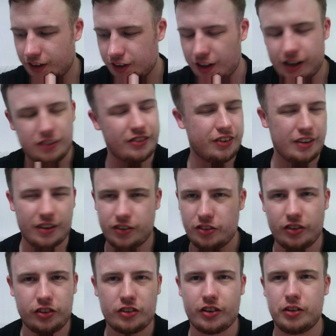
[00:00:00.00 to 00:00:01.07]
I think they're
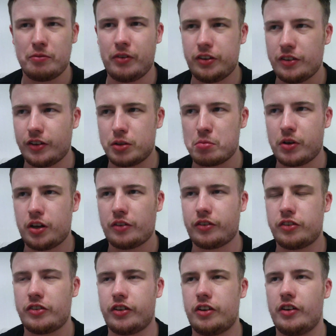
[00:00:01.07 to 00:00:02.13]
just going to miss out on the playoffs
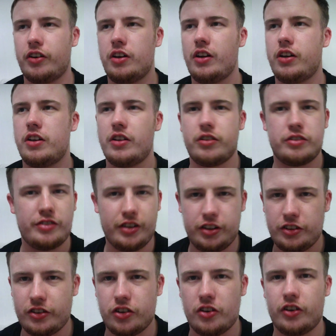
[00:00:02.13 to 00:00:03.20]
this year,
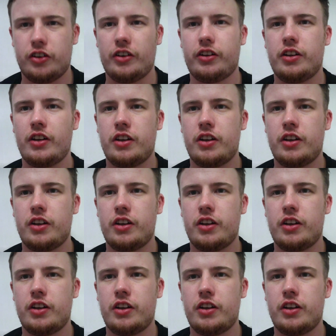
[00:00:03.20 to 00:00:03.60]
finish third,